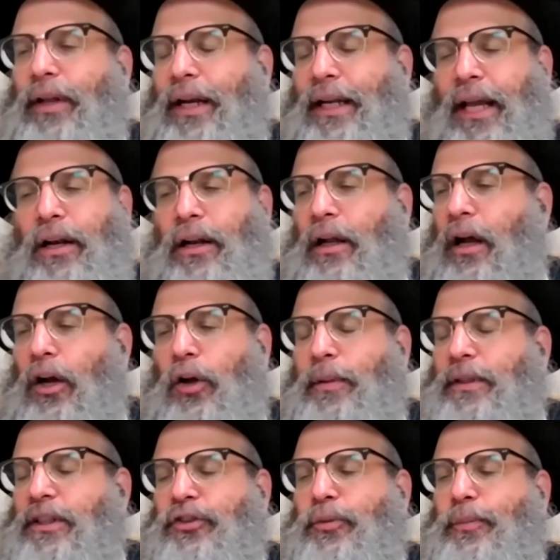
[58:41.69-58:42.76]
And again,
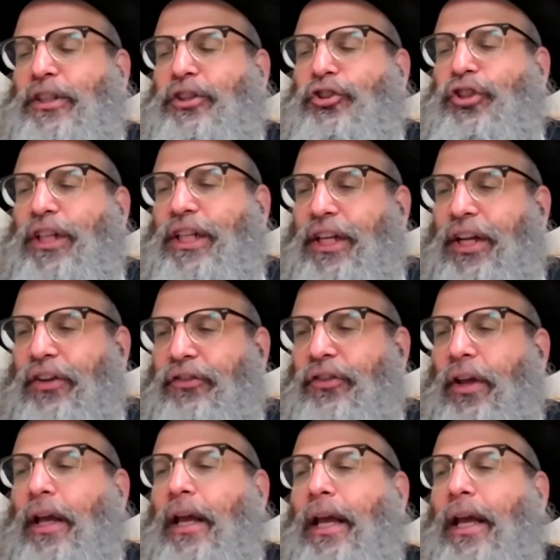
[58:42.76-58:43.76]
Chachma doesn't mean genius,